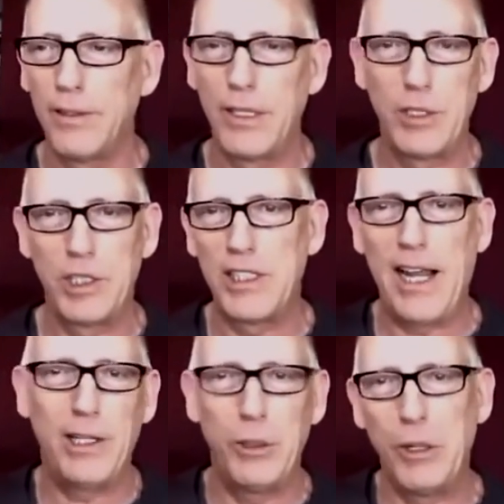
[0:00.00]
That's
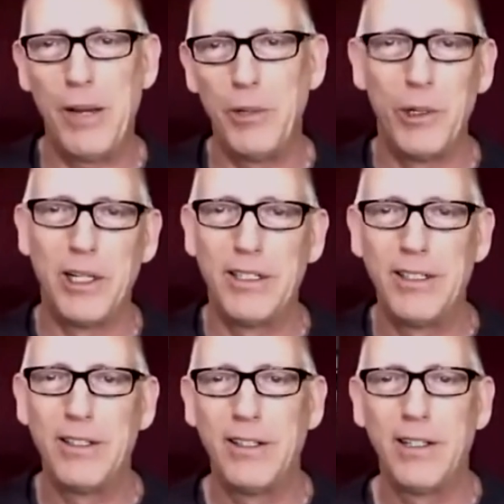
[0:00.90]
exactly what I'm doing.
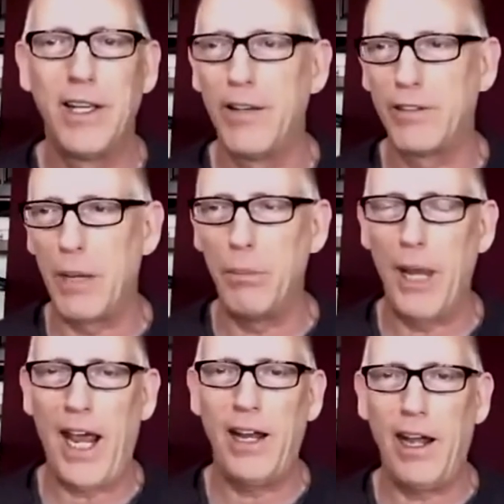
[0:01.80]
I've got
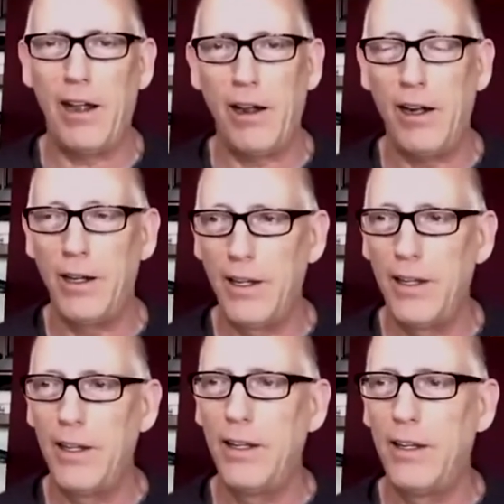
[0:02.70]
bad hair,
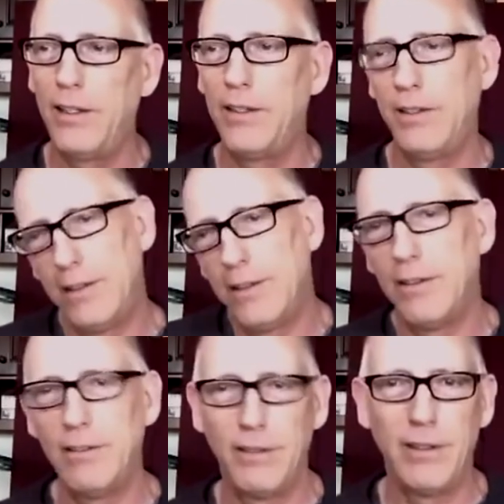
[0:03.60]

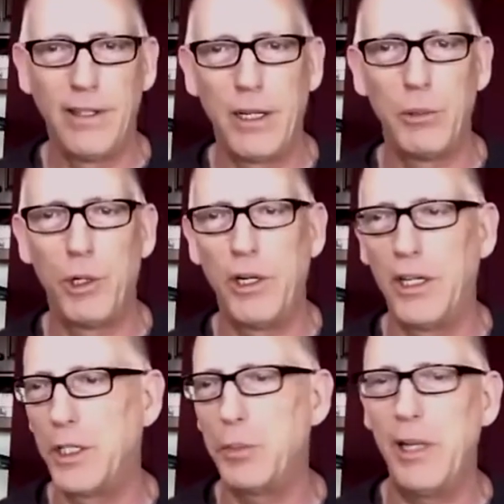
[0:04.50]
and I'm good at
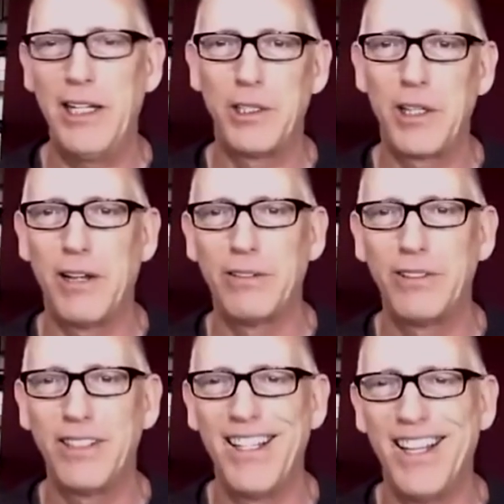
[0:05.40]
explaining stuff.
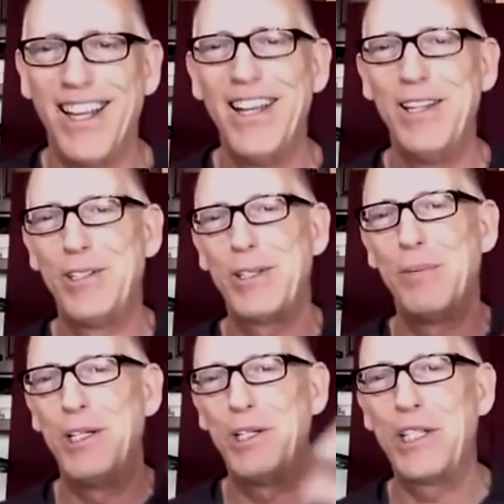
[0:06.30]

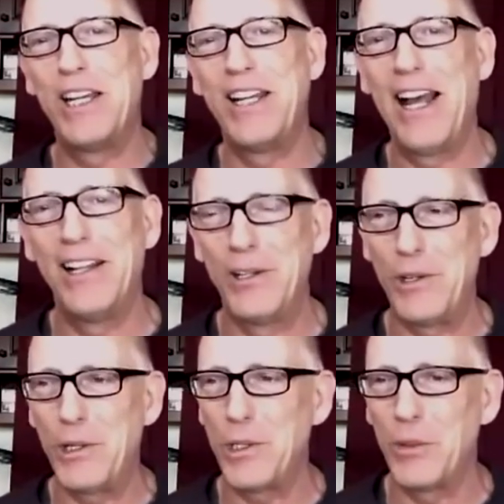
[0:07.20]
Somebody just said Alan
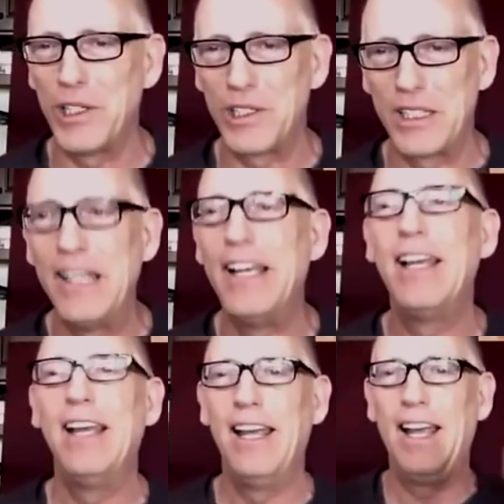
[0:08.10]
Dershowitz.
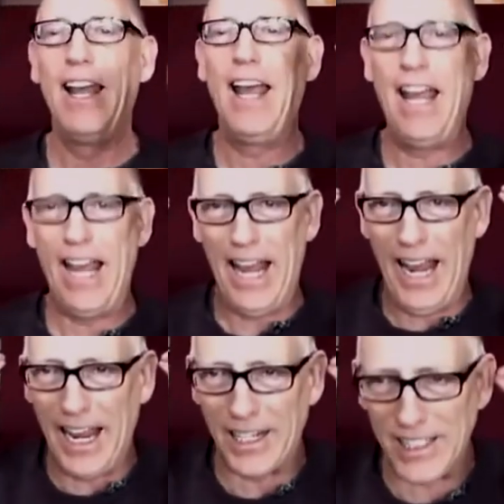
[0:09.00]

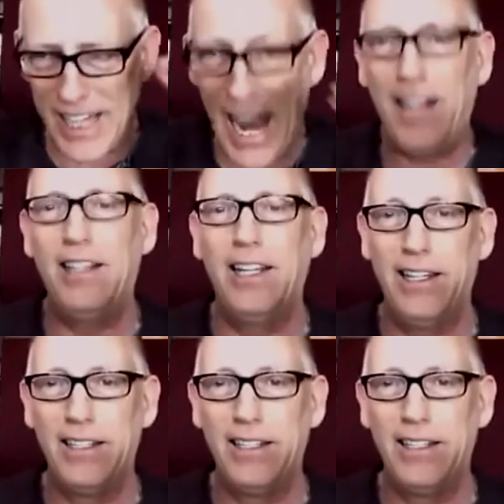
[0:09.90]
Exactly.